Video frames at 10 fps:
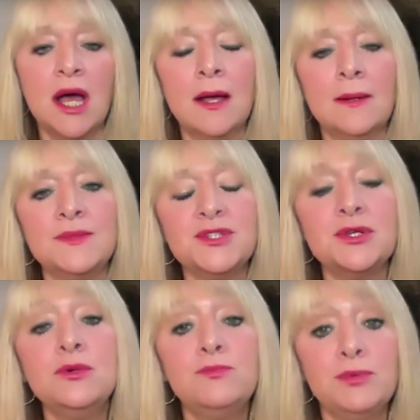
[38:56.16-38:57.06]

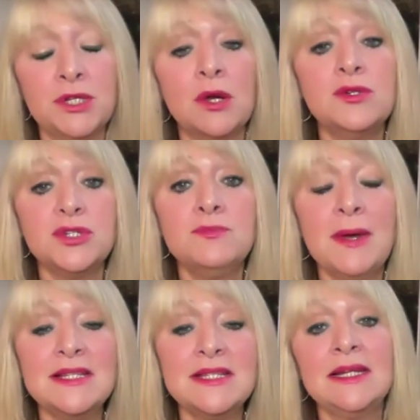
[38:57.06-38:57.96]
to
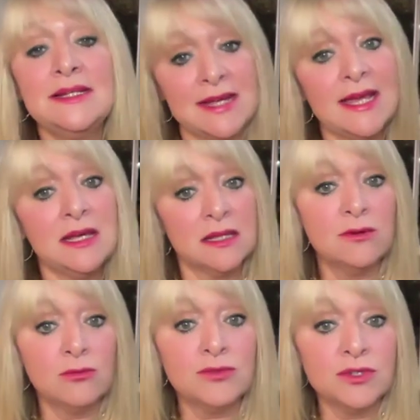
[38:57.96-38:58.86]
basically take
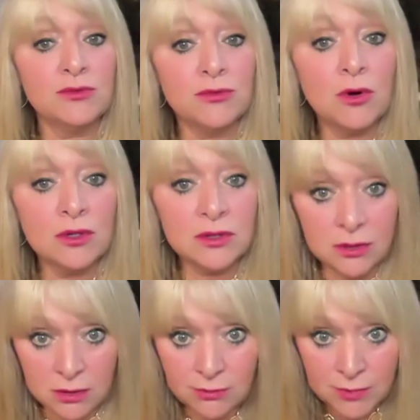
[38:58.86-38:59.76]

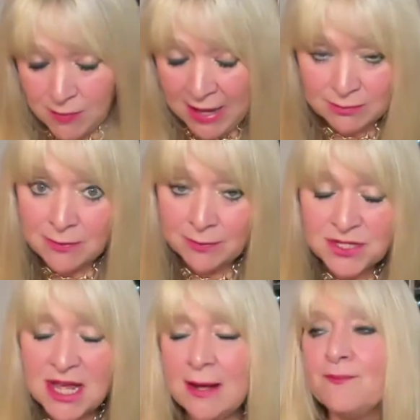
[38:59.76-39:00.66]
the bad people
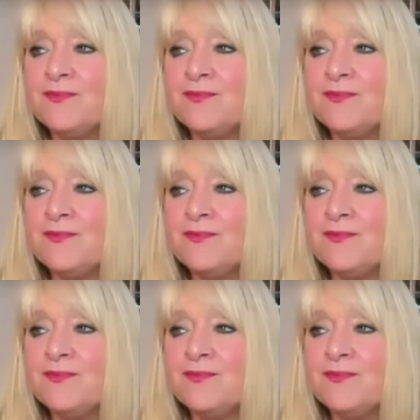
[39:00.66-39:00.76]
down.